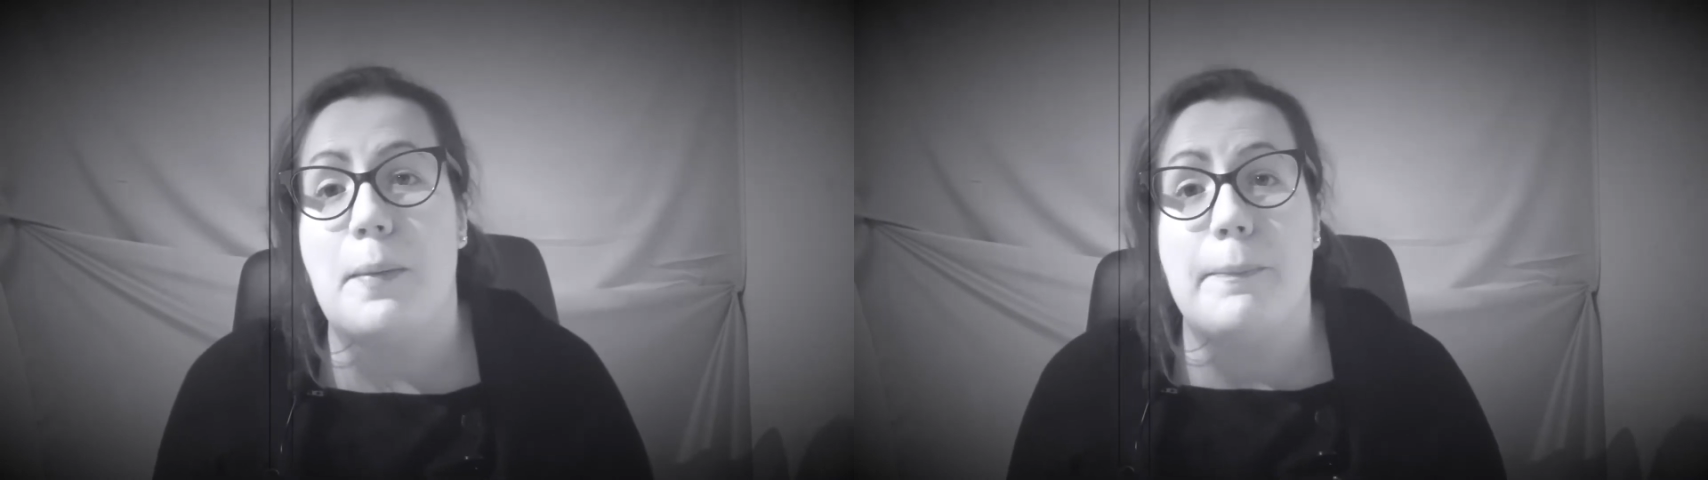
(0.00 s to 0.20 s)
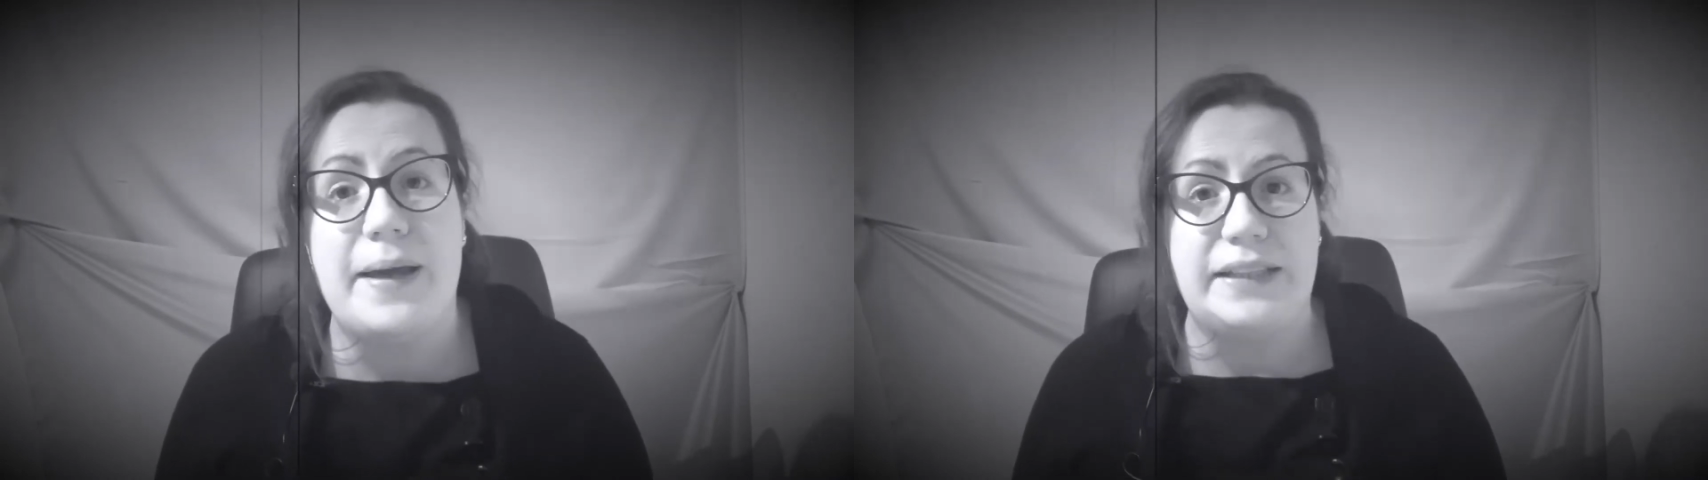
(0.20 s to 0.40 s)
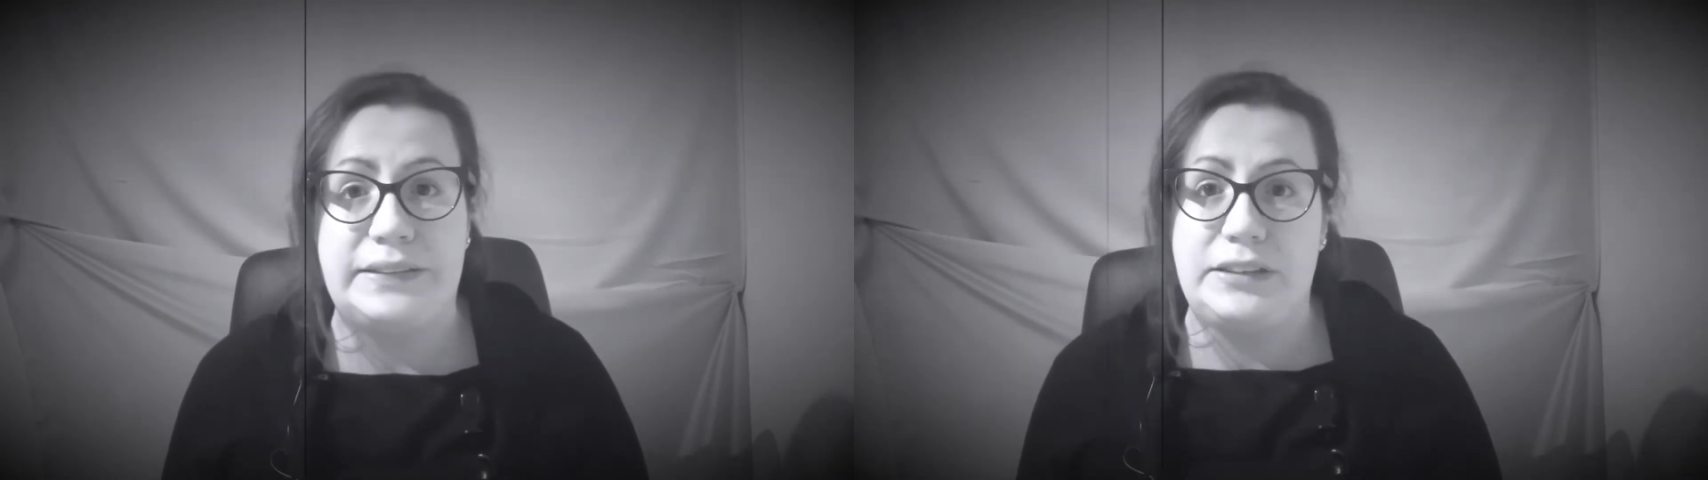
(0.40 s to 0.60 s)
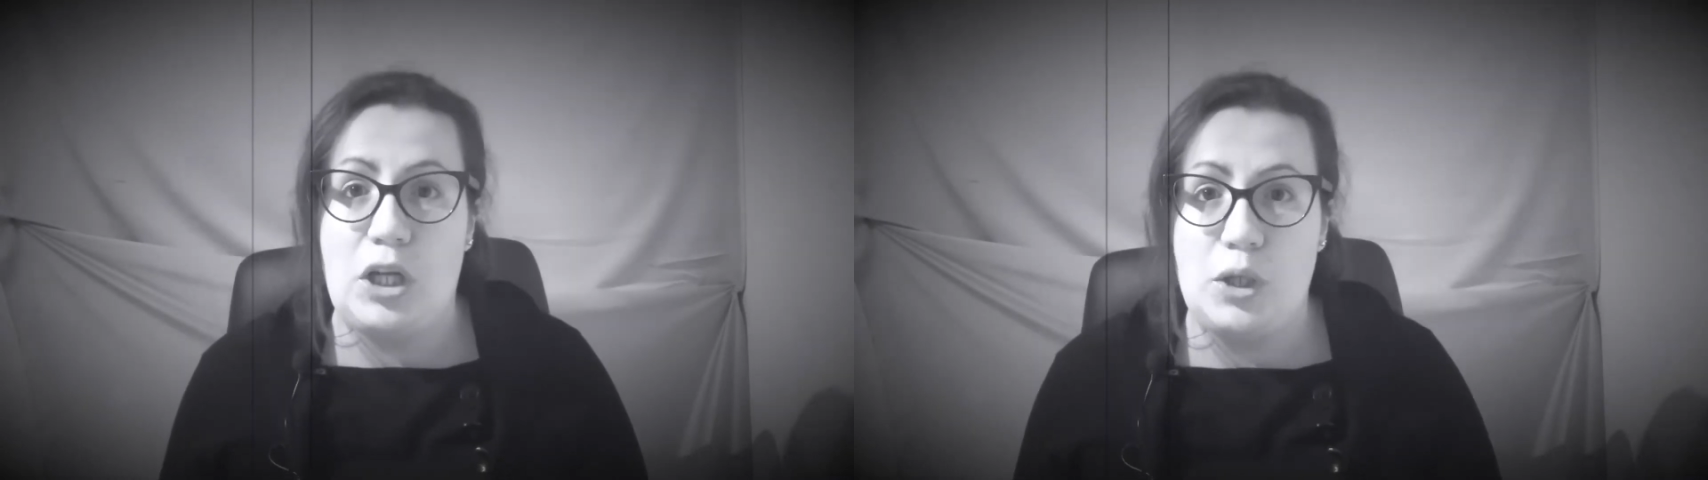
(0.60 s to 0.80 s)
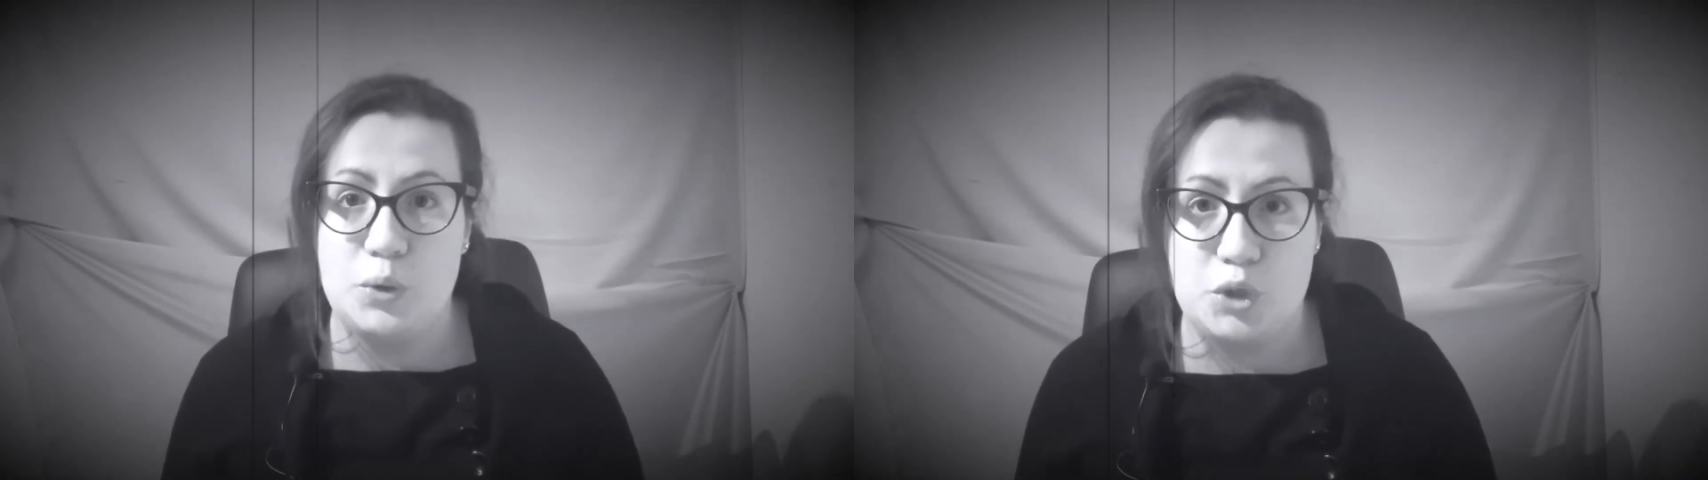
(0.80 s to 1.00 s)
the best
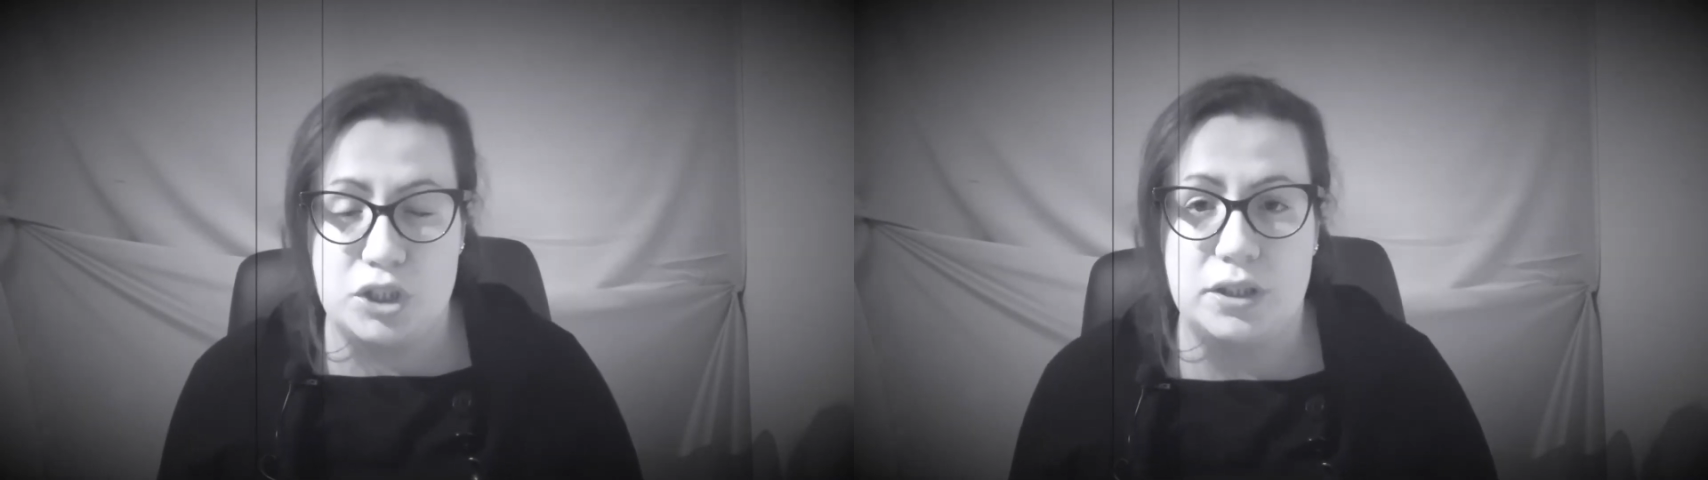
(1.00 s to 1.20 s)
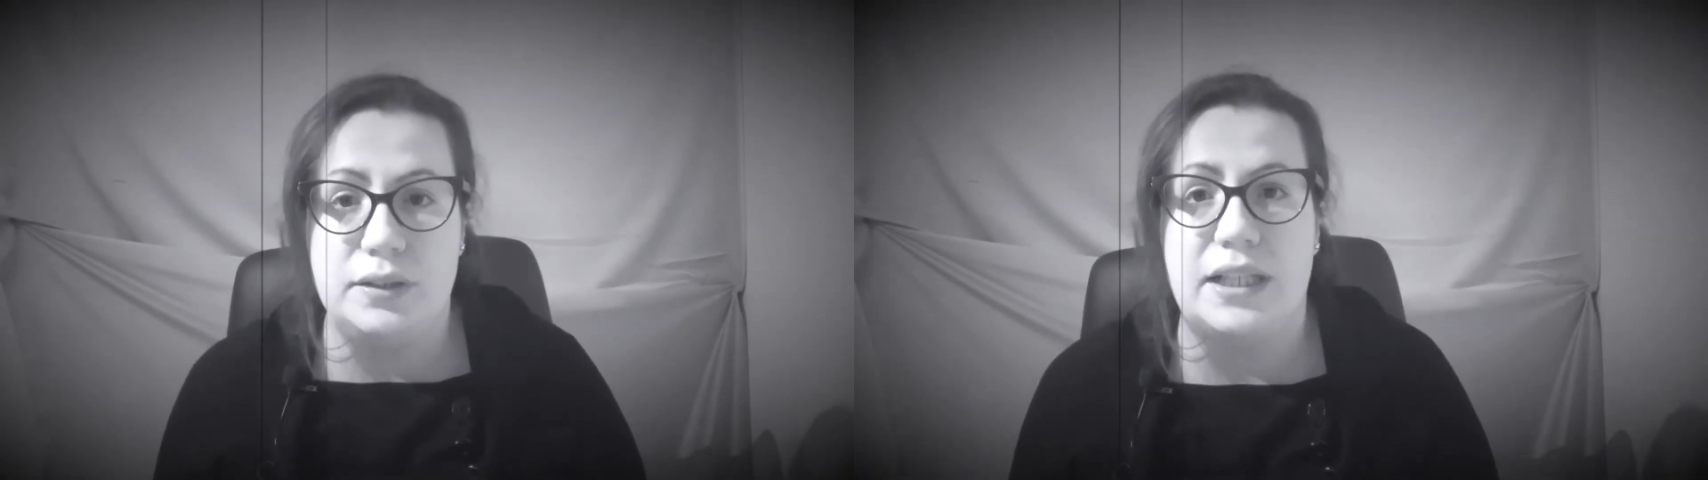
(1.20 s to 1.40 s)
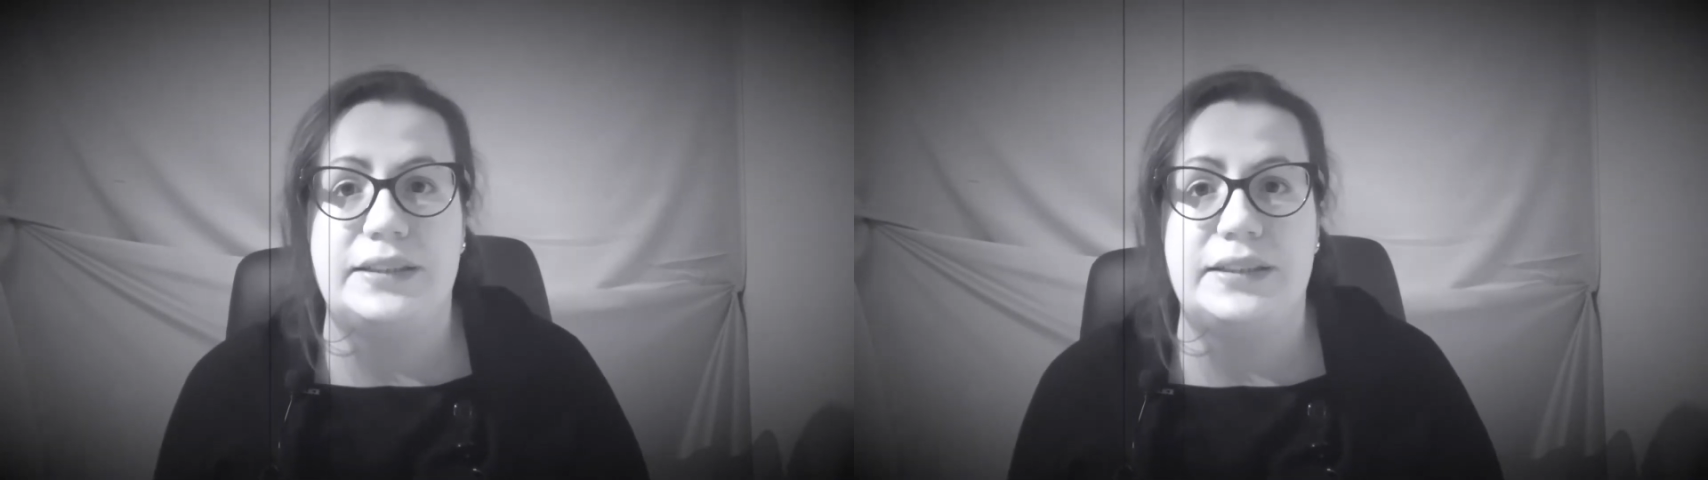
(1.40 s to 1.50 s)
solution.